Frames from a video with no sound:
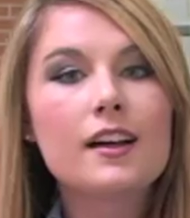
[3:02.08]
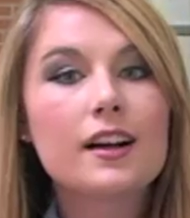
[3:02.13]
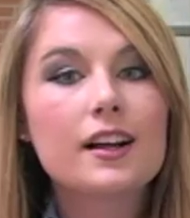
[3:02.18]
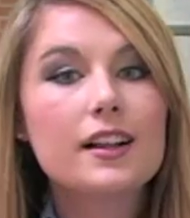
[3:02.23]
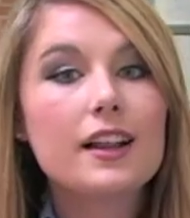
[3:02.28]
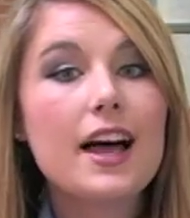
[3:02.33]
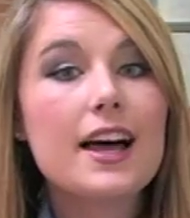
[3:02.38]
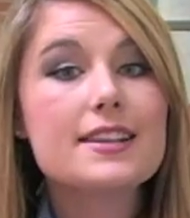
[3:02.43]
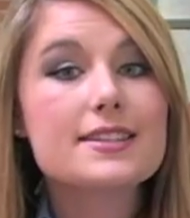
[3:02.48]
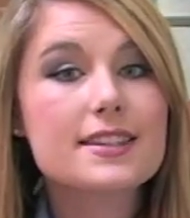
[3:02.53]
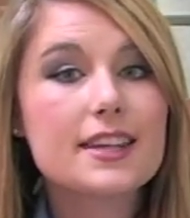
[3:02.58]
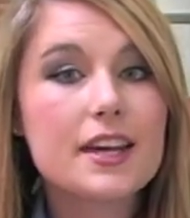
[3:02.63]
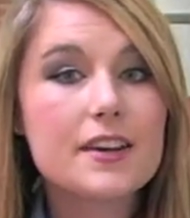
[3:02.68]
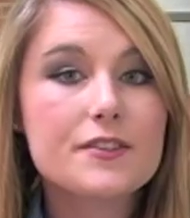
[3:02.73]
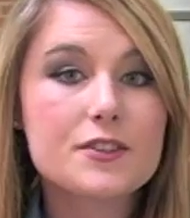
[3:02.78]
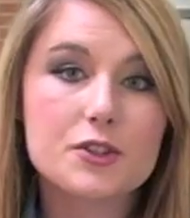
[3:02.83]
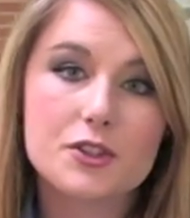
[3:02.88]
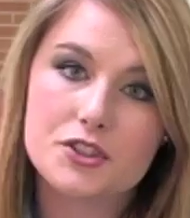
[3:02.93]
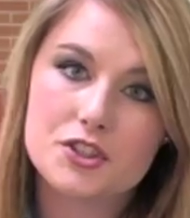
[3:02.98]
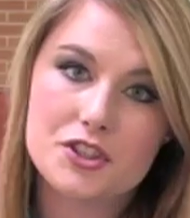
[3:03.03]
Class
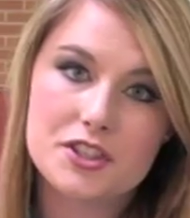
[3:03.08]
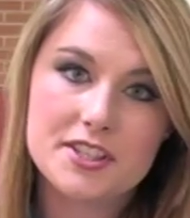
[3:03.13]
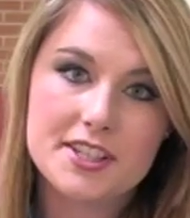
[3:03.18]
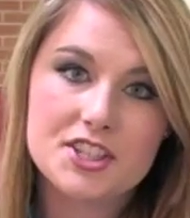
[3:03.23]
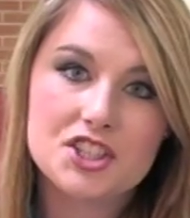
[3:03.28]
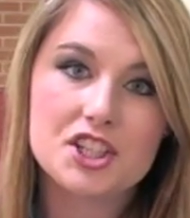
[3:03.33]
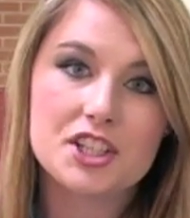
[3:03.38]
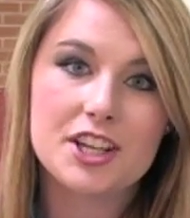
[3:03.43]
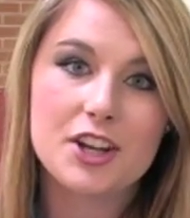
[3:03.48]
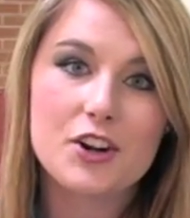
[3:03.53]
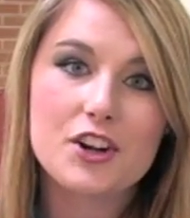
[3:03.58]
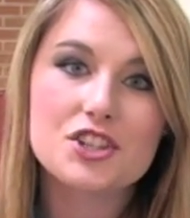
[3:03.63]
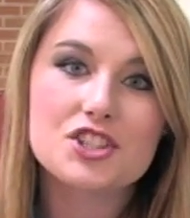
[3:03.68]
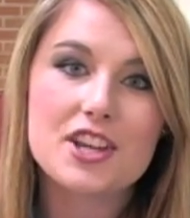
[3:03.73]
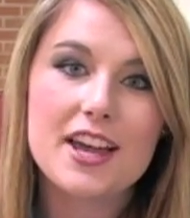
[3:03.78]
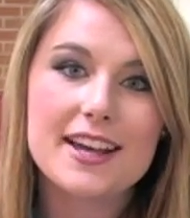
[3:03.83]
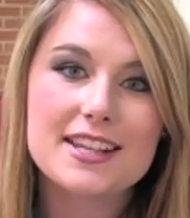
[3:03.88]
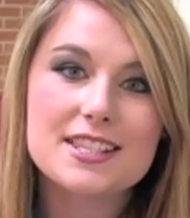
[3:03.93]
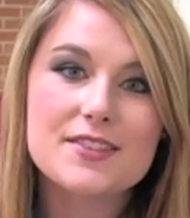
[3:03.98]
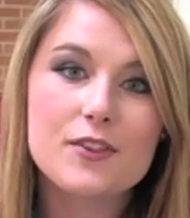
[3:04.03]
gifts are a tradition here at
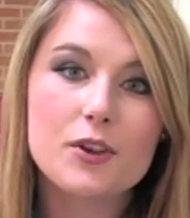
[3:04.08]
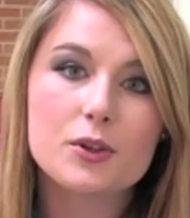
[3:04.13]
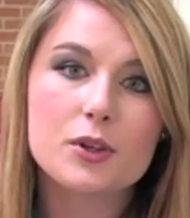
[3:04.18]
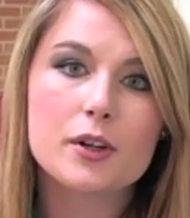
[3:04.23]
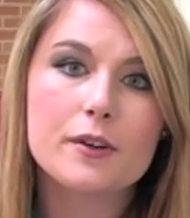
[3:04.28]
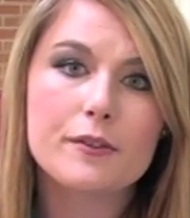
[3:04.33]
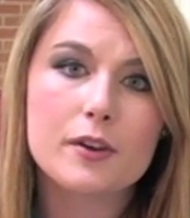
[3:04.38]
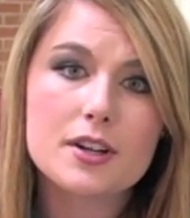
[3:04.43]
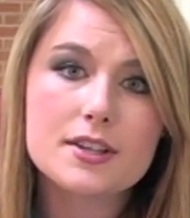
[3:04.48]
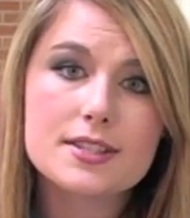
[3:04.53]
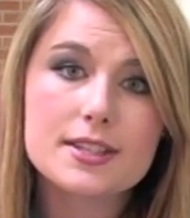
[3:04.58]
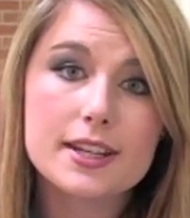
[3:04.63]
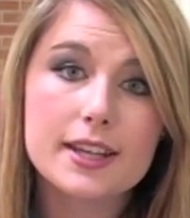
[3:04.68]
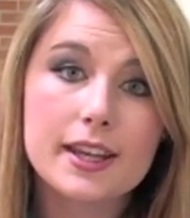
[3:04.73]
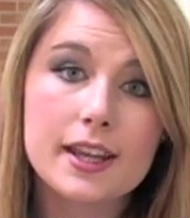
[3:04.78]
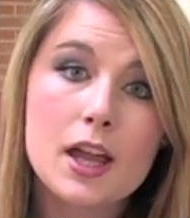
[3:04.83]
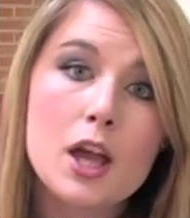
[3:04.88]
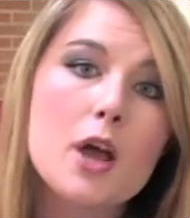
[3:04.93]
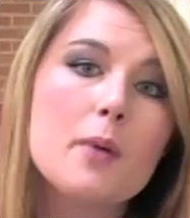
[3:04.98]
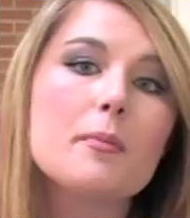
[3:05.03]
Jacksonville
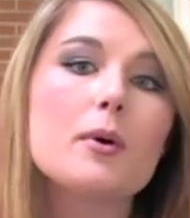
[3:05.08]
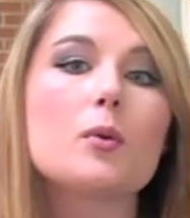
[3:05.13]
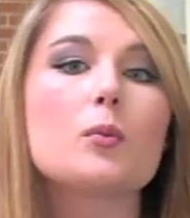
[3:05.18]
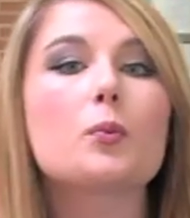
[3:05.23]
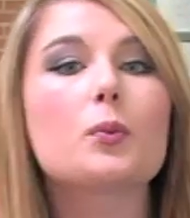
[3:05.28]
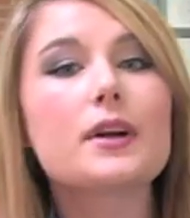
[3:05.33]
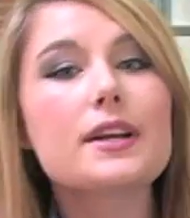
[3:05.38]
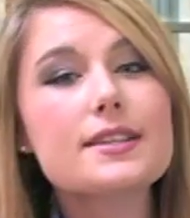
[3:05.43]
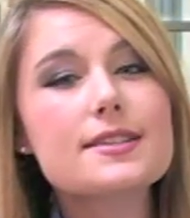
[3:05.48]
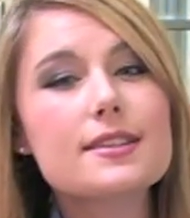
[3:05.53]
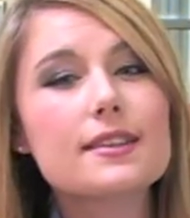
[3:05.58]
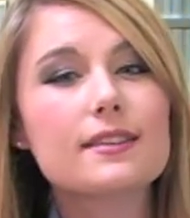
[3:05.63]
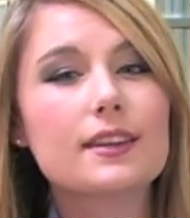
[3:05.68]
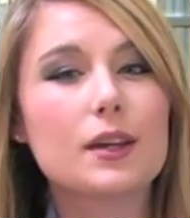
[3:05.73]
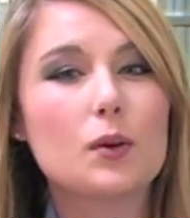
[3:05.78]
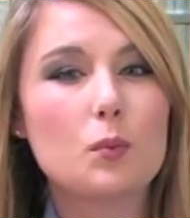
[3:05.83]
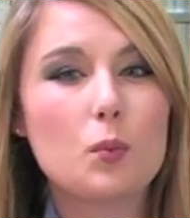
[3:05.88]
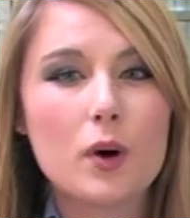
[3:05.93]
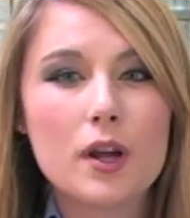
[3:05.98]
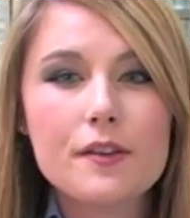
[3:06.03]
University, but
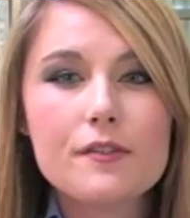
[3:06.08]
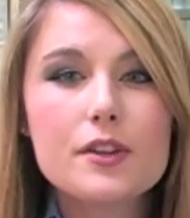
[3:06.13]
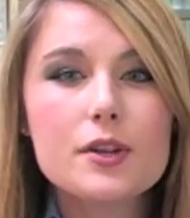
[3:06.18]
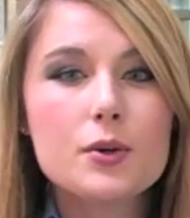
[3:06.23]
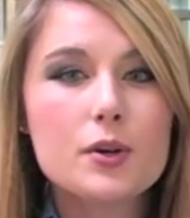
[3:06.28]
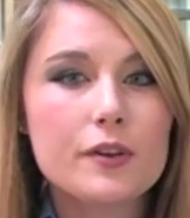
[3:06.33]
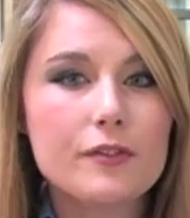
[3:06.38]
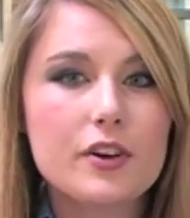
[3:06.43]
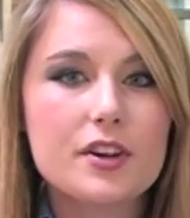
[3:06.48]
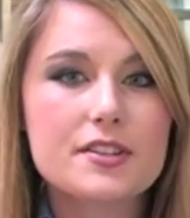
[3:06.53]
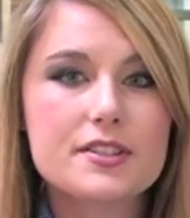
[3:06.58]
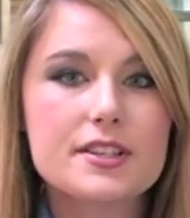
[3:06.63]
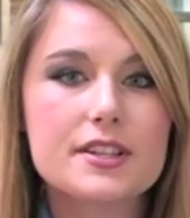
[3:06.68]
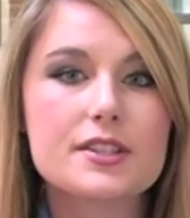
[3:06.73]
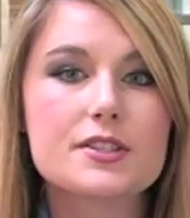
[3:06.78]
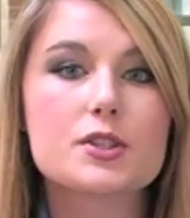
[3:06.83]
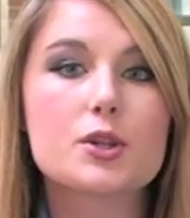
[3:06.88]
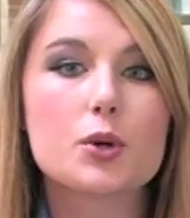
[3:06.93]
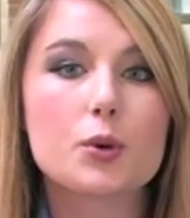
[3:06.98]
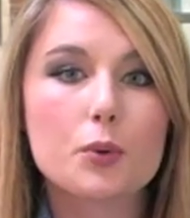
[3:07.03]
recently one of the
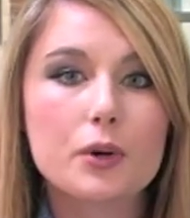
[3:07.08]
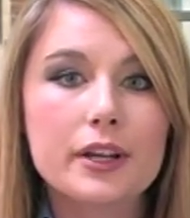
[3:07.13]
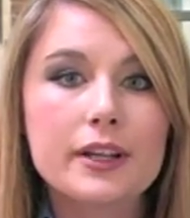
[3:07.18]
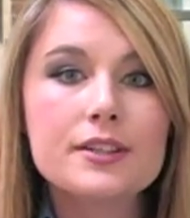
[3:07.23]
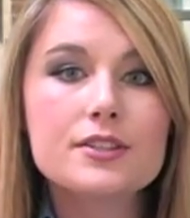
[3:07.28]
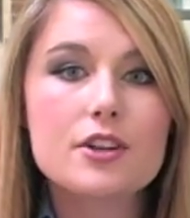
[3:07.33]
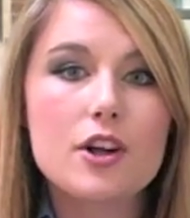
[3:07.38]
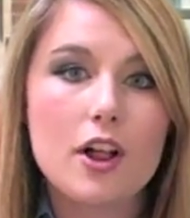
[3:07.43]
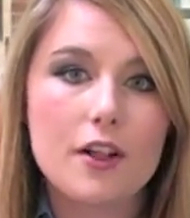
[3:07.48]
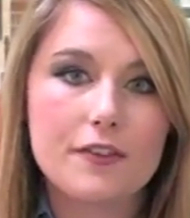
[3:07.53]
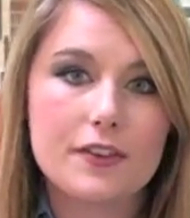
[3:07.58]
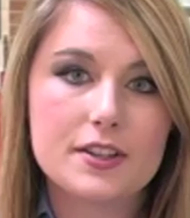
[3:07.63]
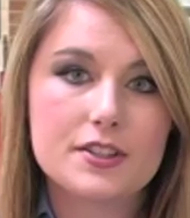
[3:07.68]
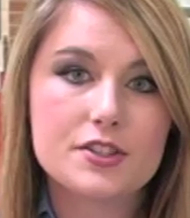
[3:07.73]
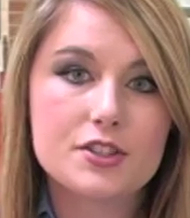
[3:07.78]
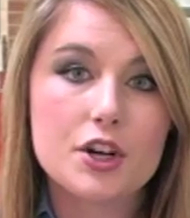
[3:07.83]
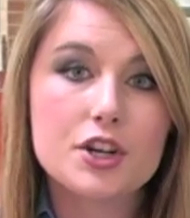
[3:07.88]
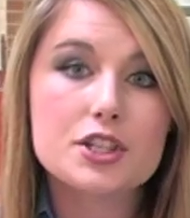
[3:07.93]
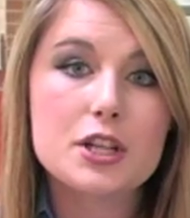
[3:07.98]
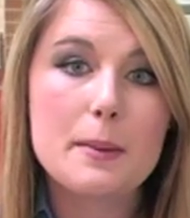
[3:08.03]
university's green dolphins
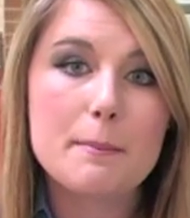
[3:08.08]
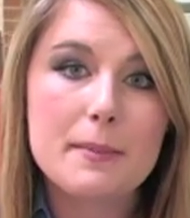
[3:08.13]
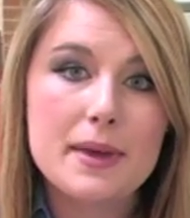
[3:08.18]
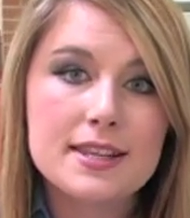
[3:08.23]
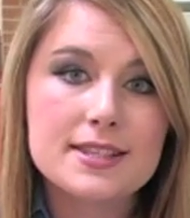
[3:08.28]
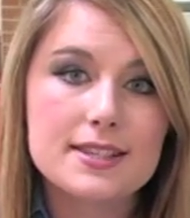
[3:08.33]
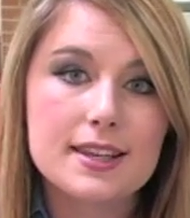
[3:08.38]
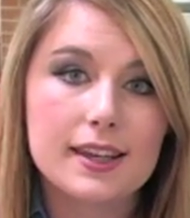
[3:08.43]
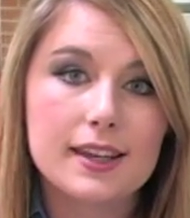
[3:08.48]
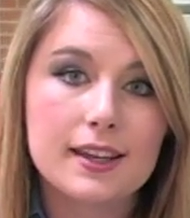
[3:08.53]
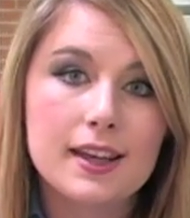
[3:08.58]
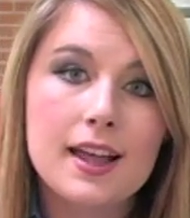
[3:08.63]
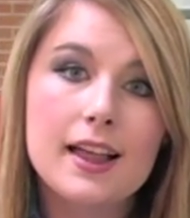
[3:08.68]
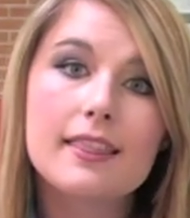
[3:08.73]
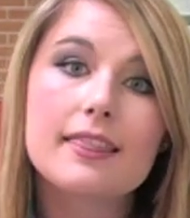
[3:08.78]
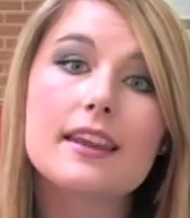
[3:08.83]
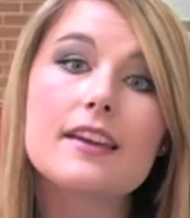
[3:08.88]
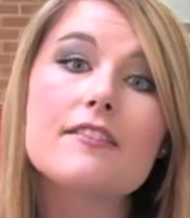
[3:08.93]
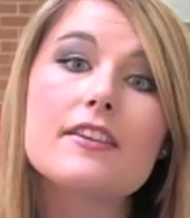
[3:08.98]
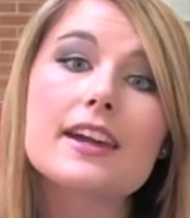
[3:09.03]
turned up missing,
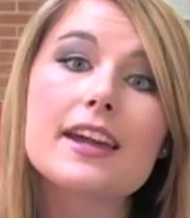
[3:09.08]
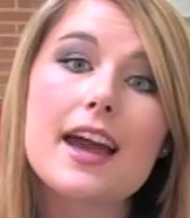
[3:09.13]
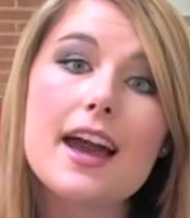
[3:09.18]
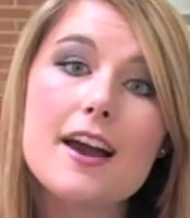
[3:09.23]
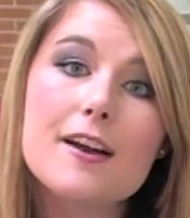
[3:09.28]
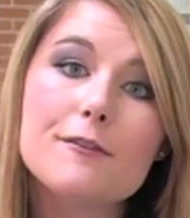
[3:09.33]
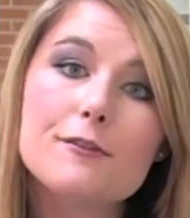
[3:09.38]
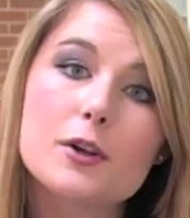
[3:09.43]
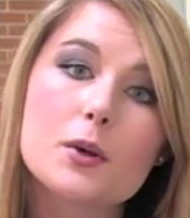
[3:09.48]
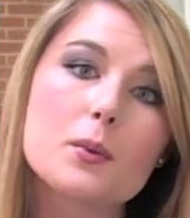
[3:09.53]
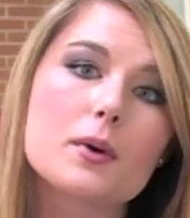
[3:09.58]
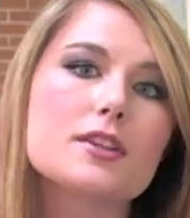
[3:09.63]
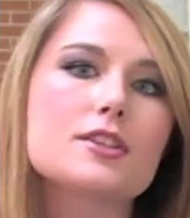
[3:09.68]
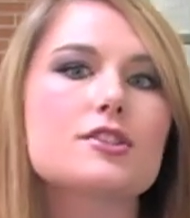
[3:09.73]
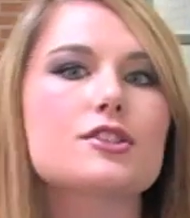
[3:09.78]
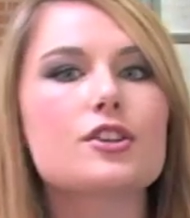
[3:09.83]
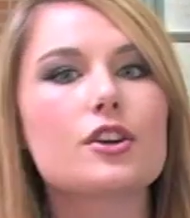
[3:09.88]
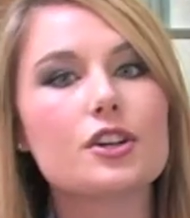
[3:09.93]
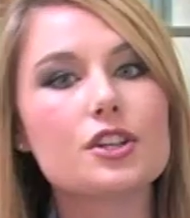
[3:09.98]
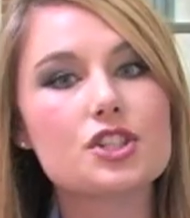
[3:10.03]
leaving everyone
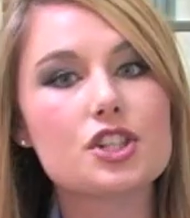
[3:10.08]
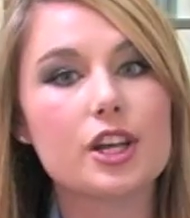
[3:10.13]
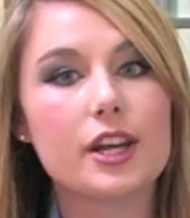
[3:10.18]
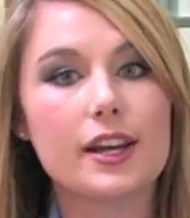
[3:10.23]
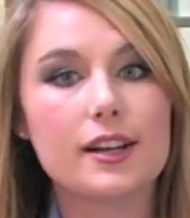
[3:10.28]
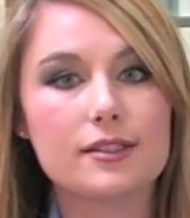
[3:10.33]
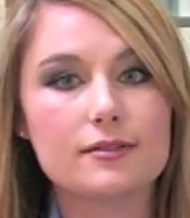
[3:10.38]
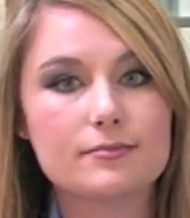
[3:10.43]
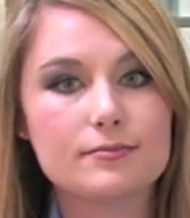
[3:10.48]
searching.